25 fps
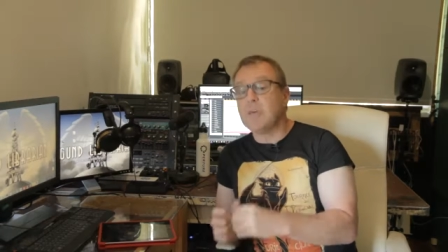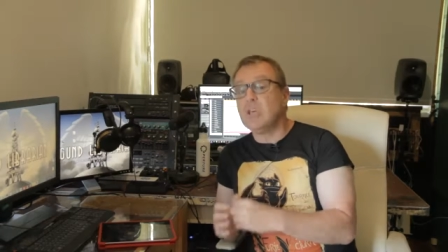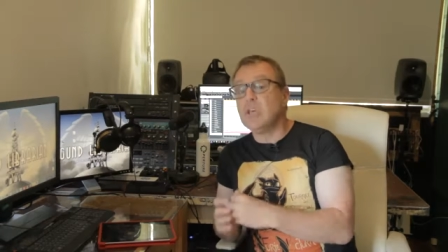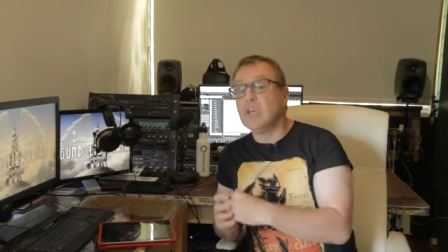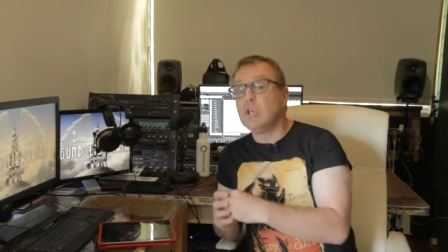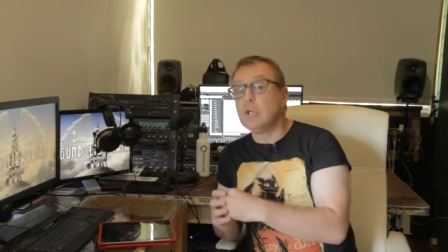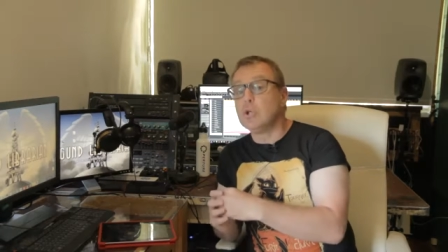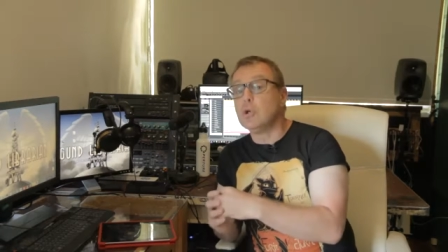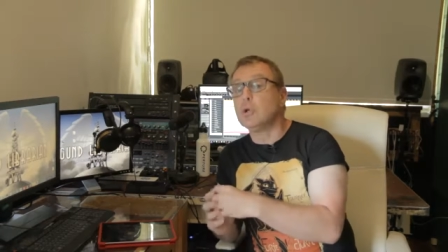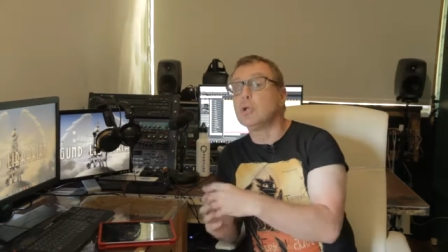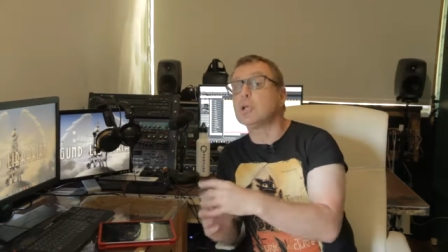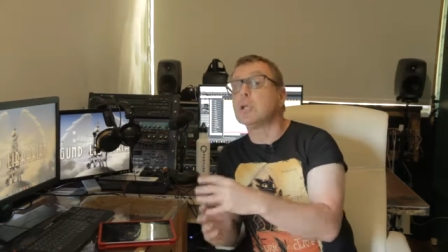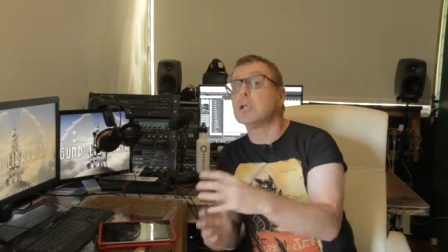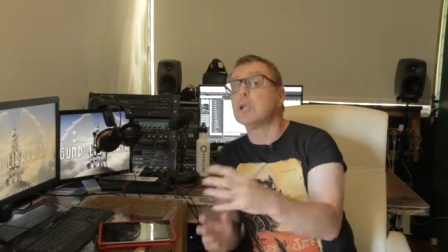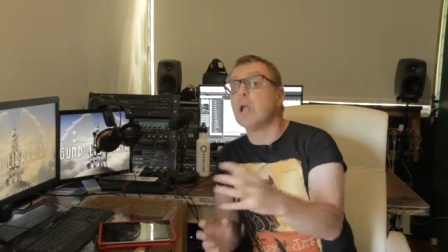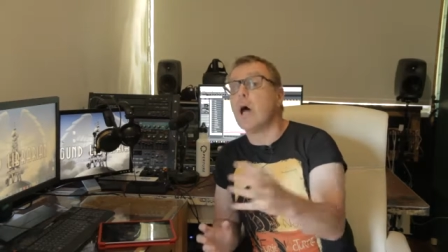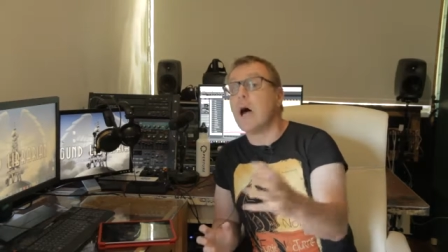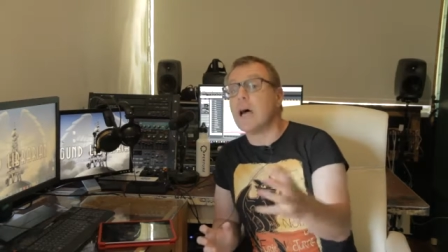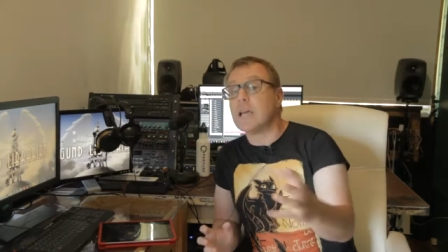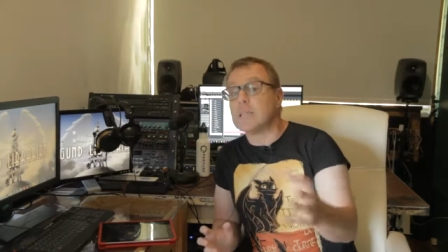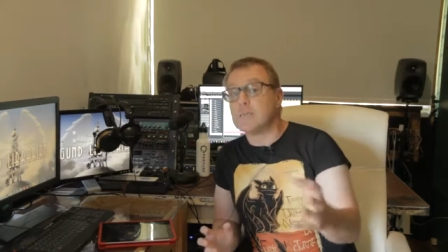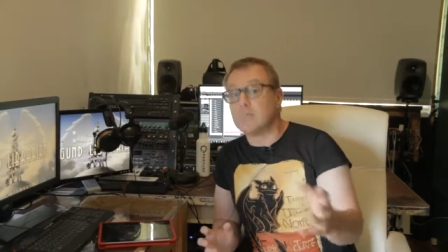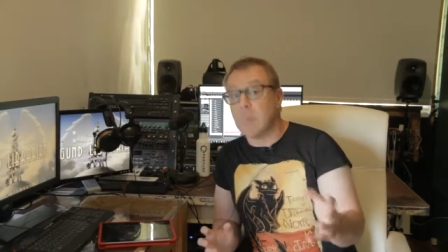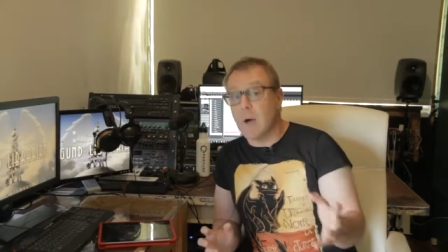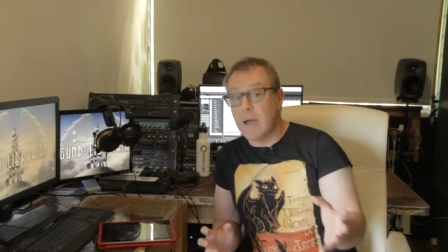
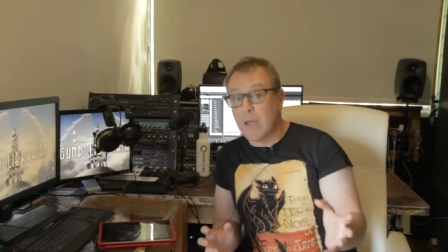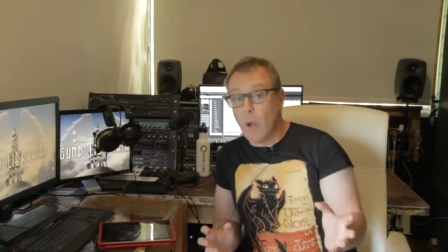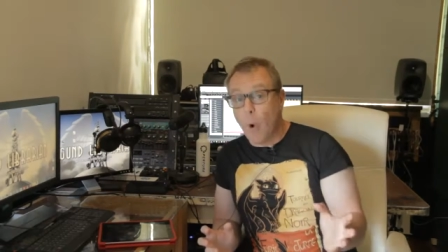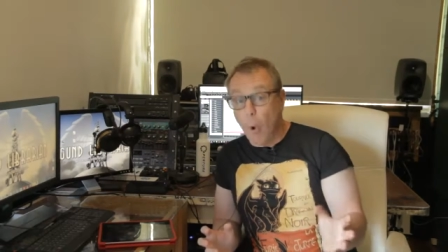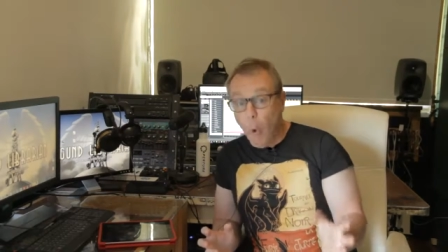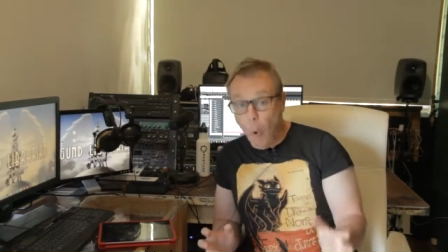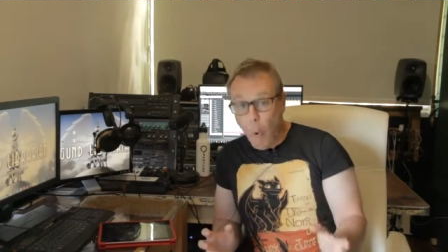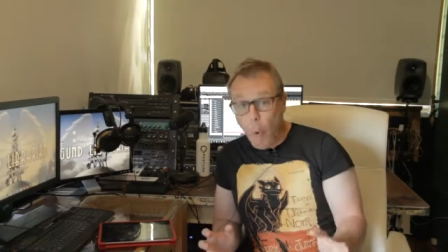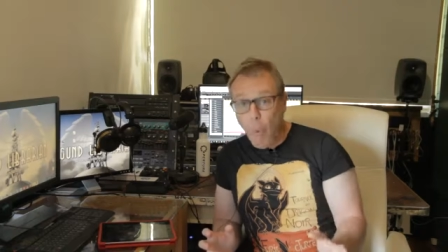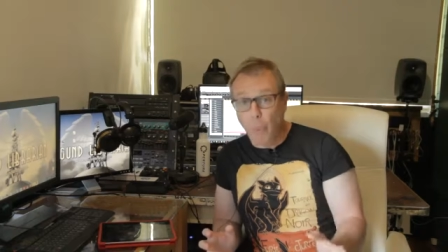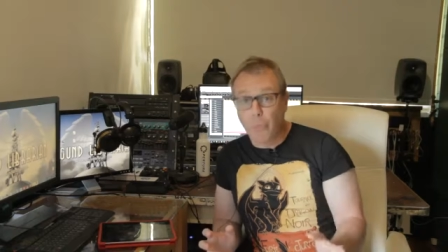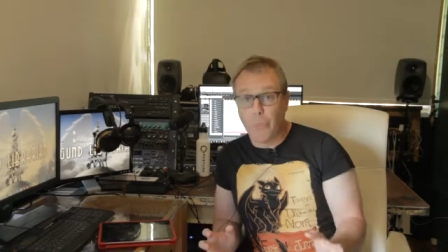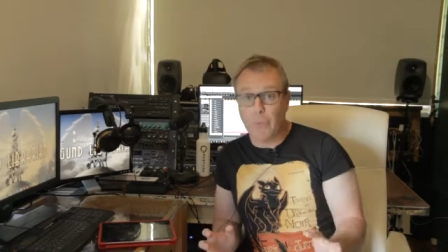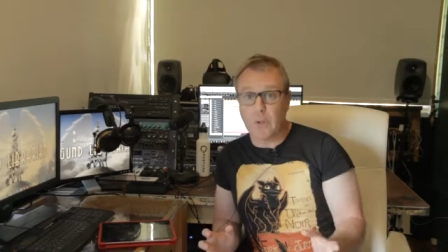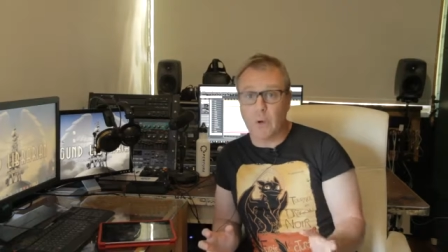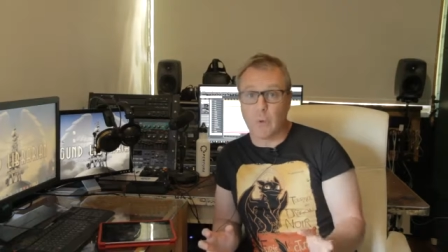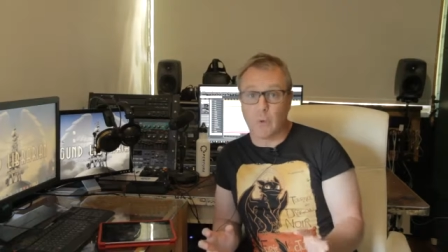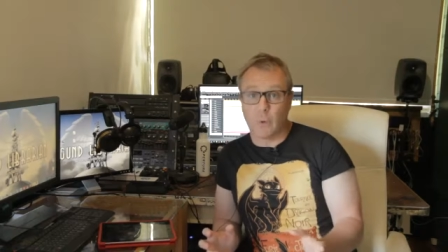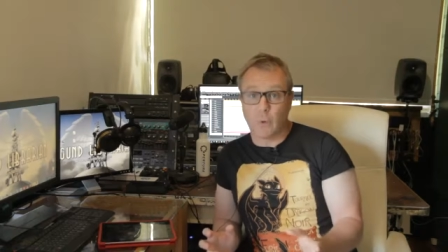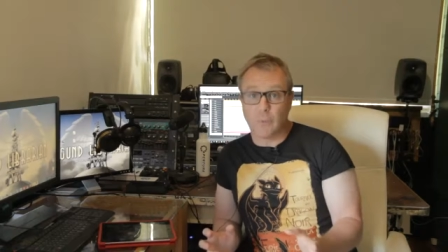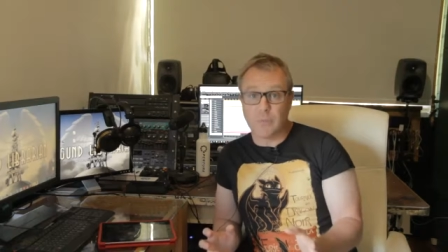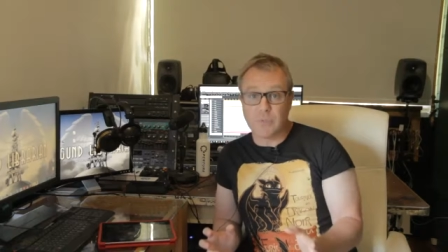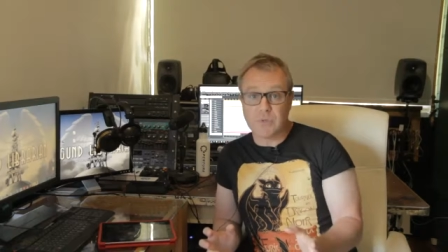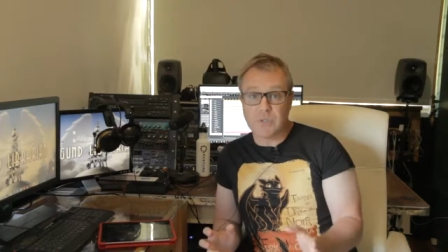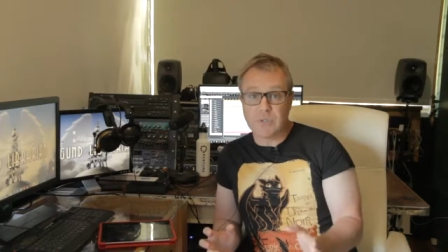utilized by all the
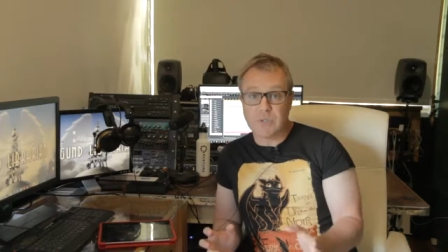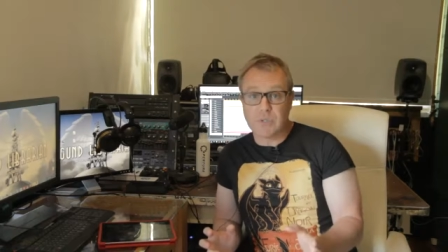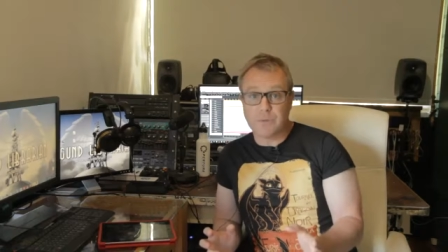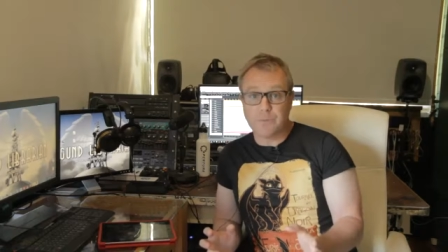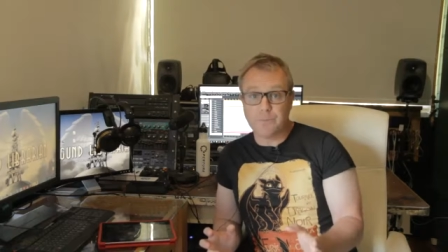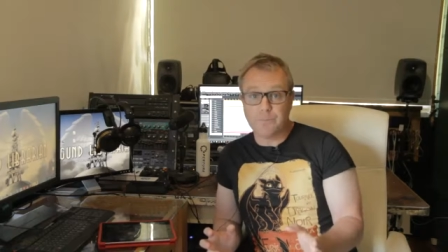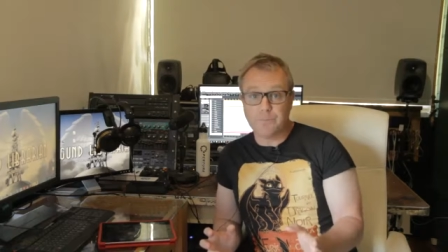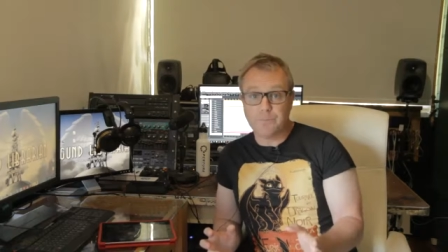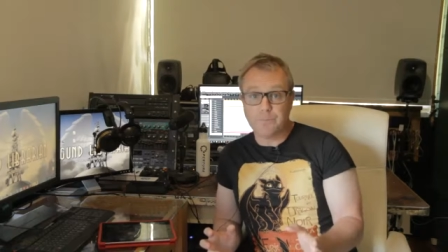groups.